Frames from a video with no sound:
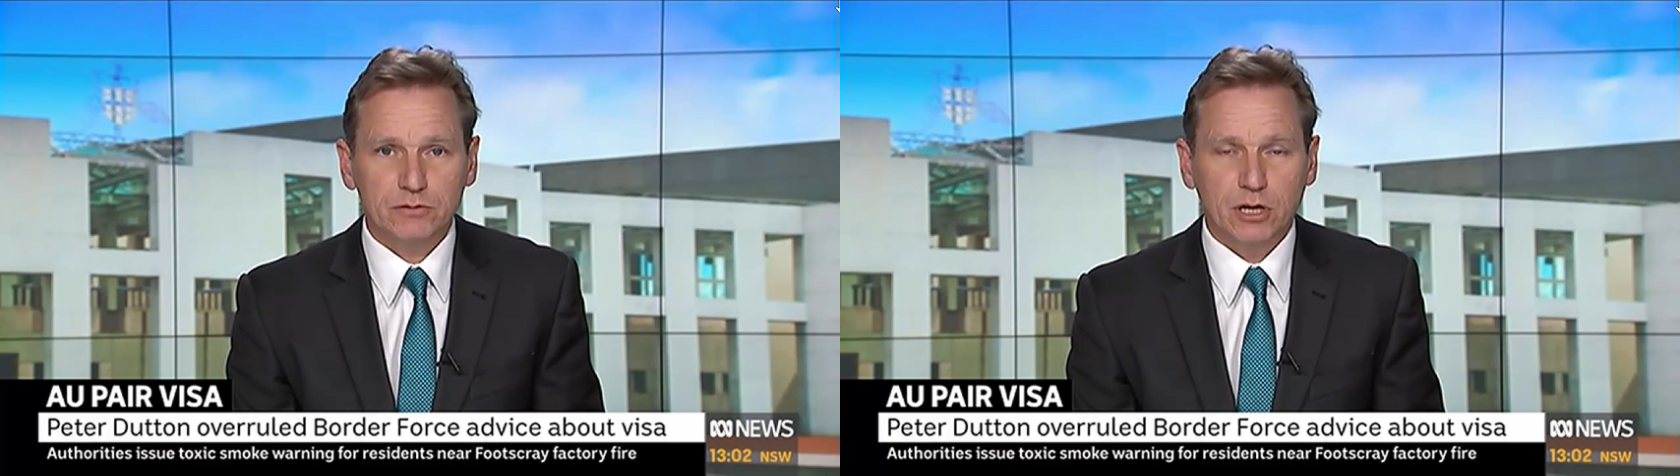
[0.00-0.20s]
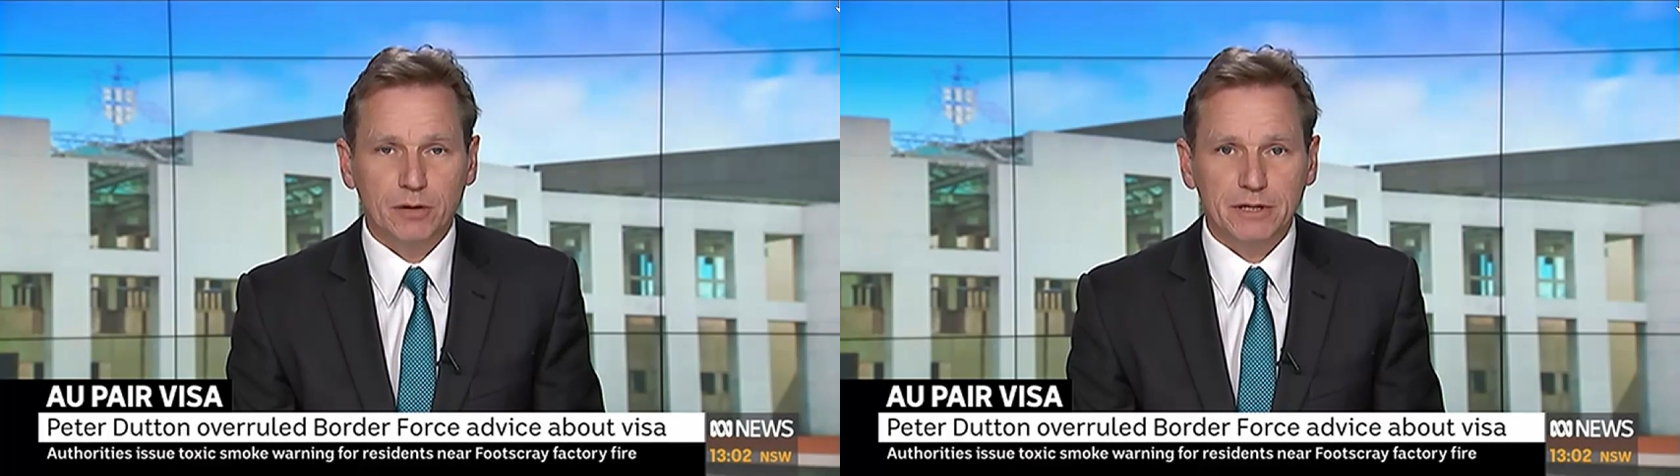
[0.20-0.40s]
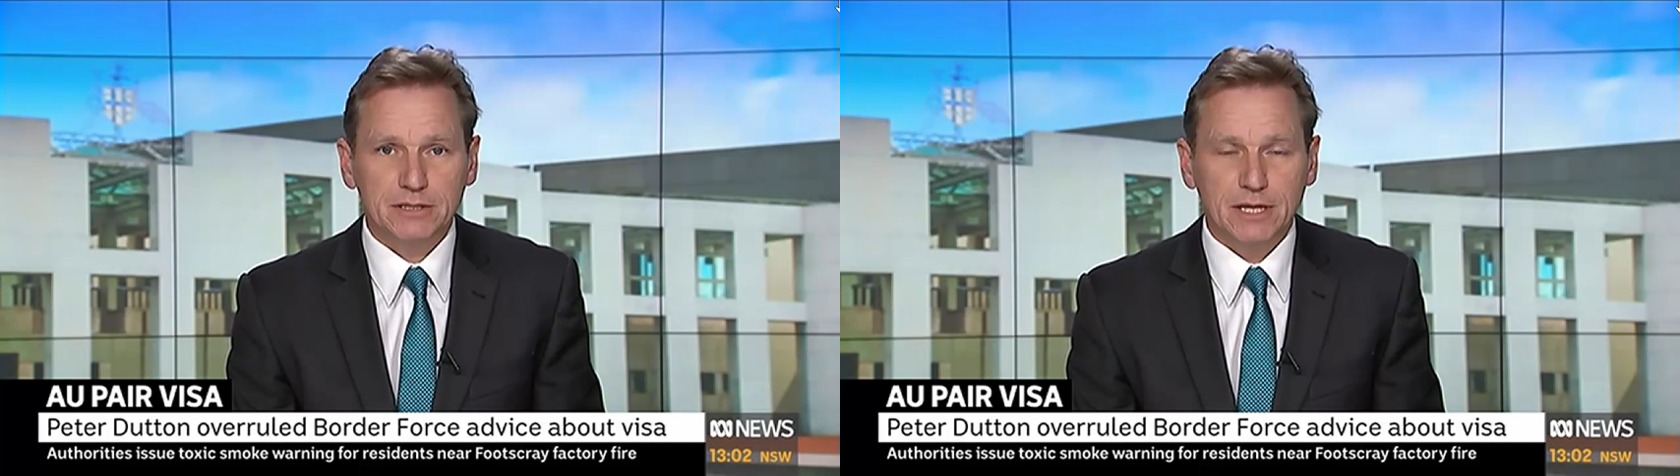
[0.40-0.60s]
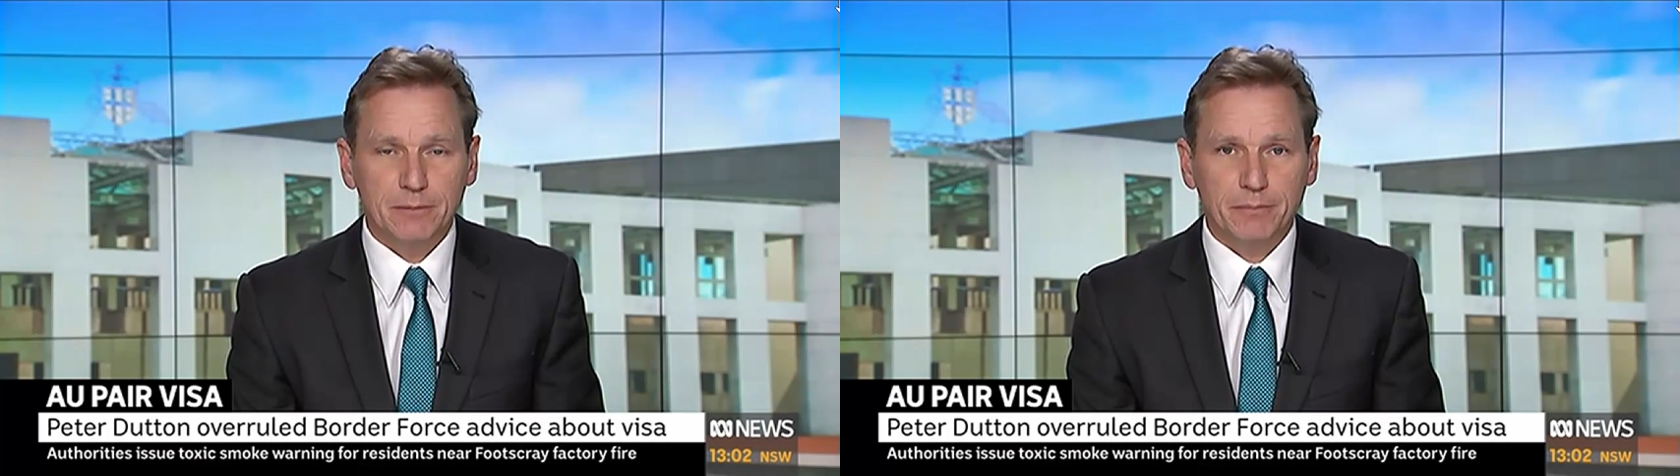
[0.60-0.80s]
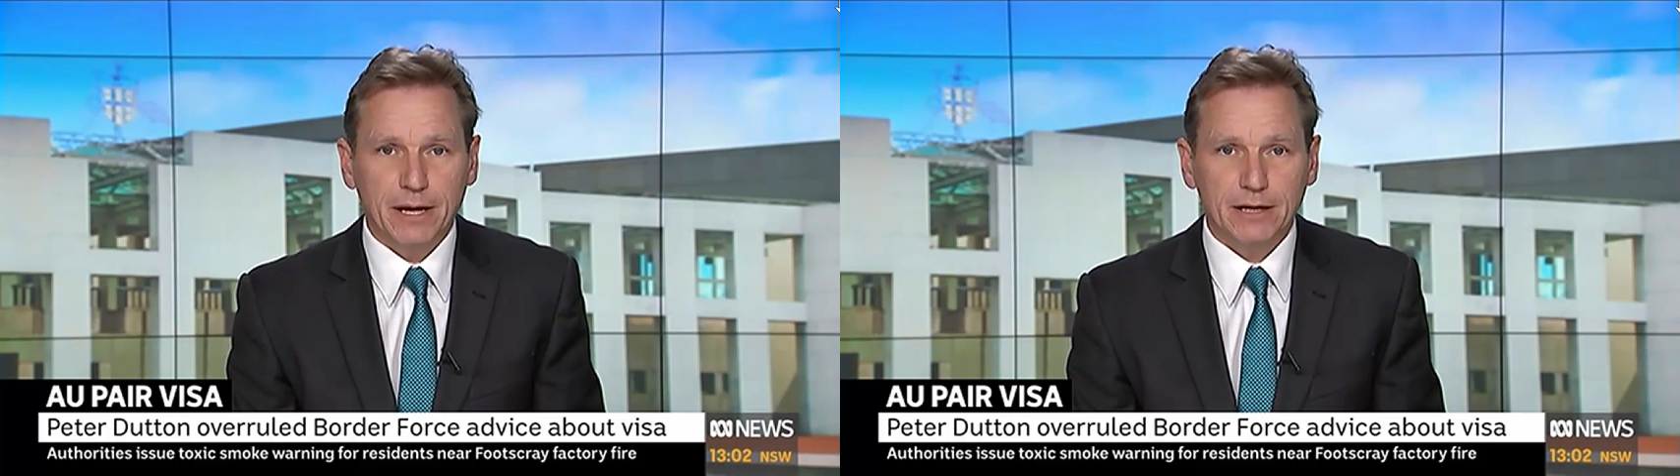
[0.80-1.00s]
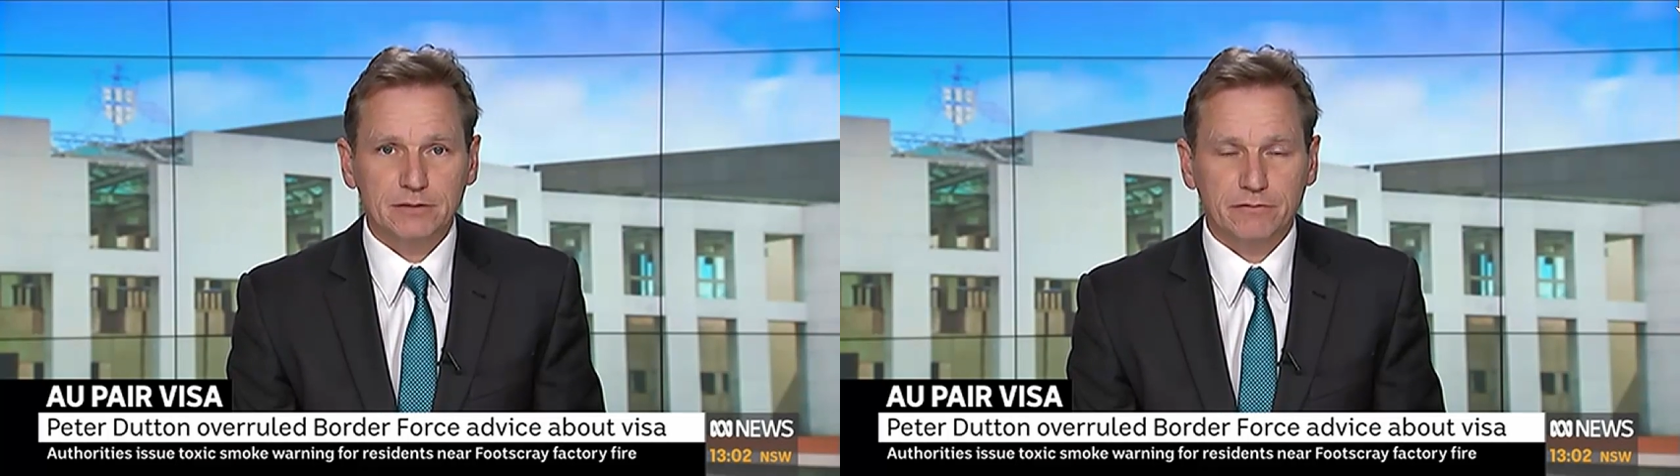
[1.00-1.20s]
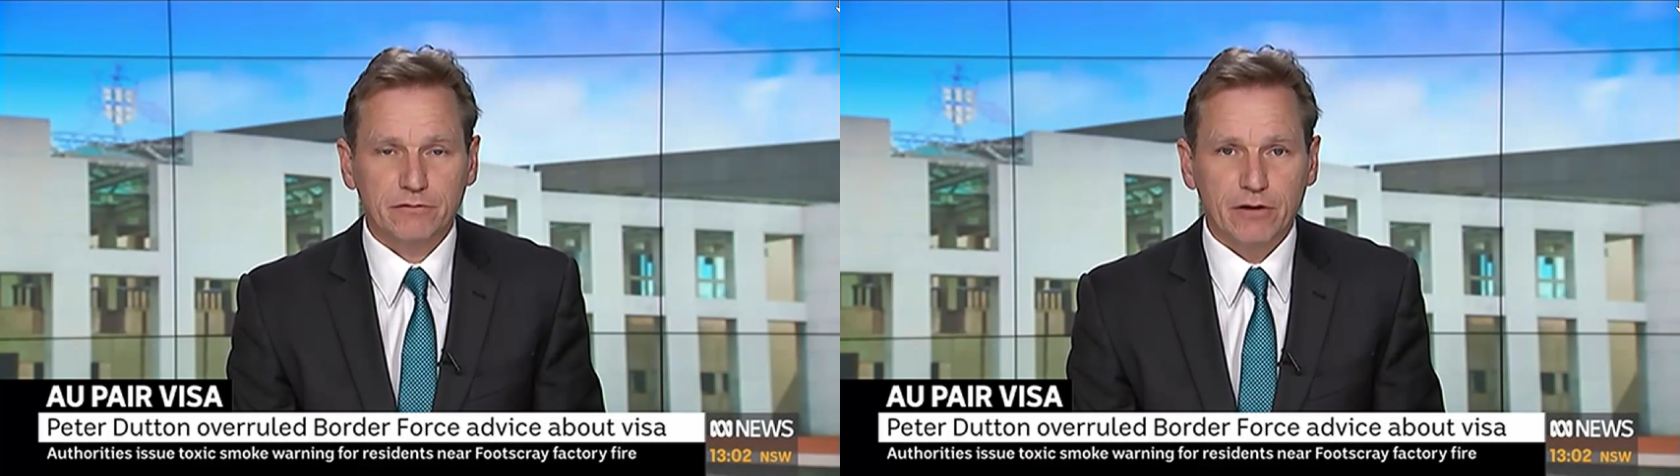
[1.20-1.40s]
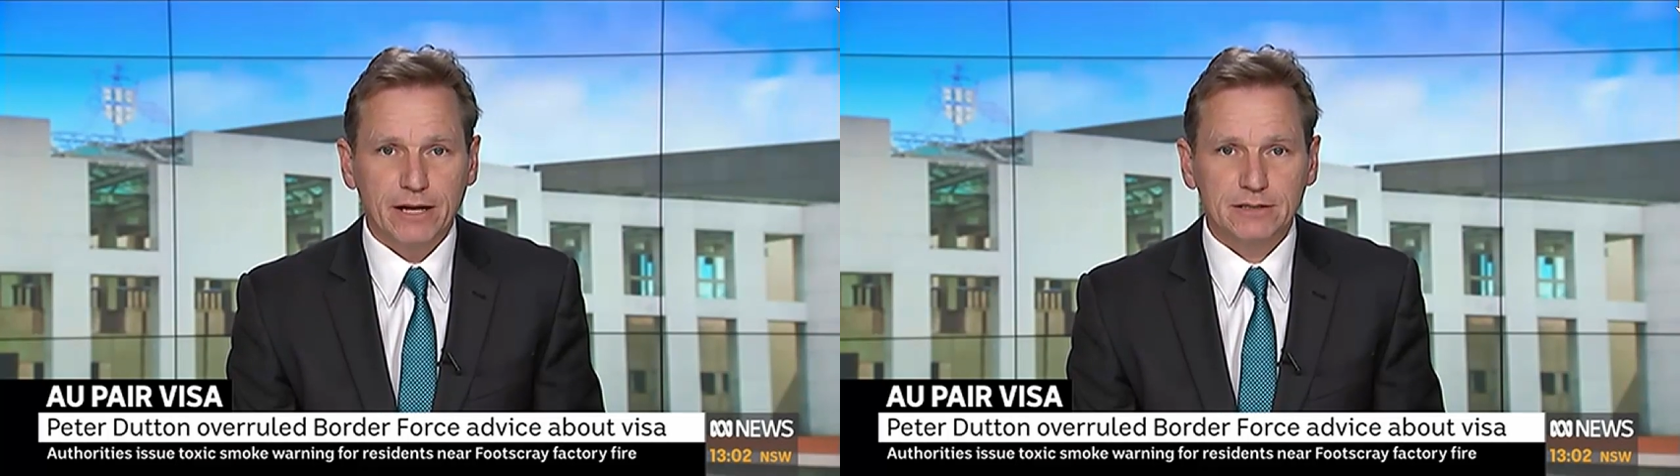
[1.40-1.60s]
was going to be sent back to
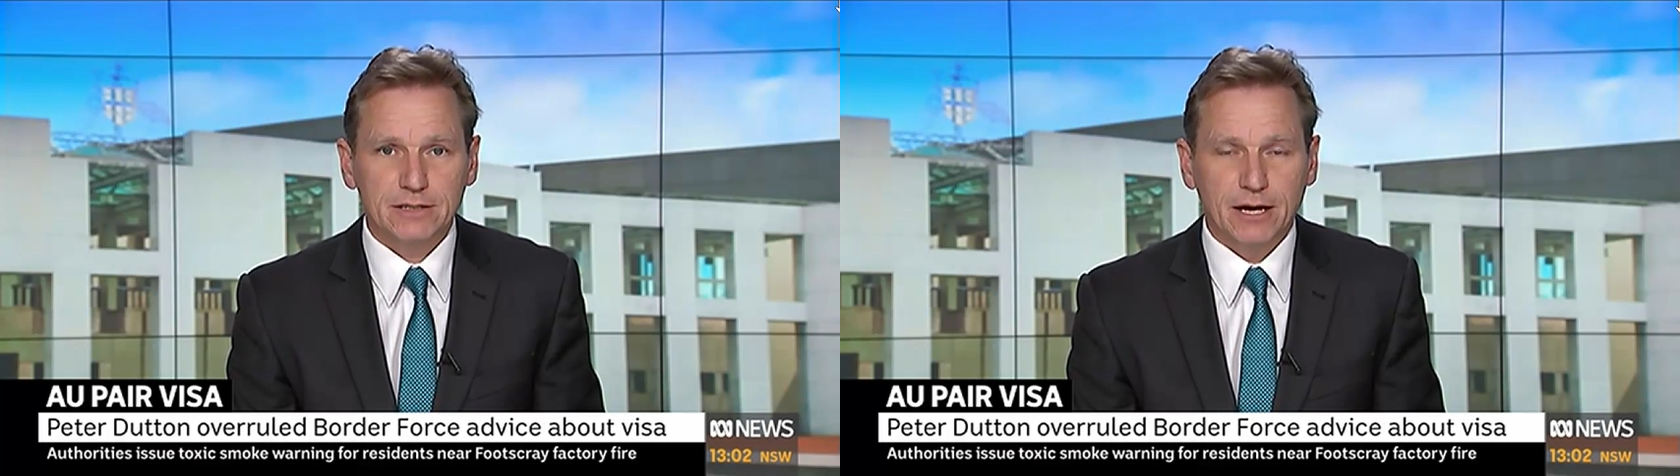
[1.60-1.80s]
France.